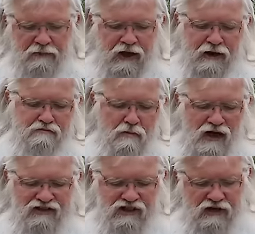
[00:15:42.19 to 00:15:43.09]
and
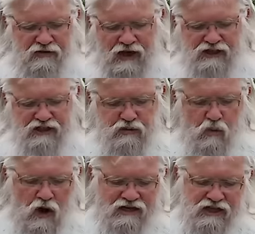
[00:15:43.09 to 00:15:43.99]
months of anxious
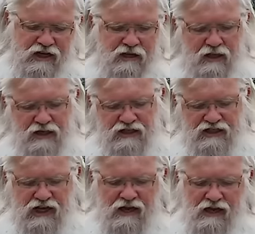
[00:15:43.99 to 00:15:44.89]
watching,
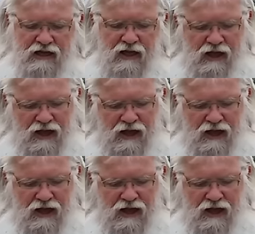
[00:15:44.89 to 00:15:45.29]
study,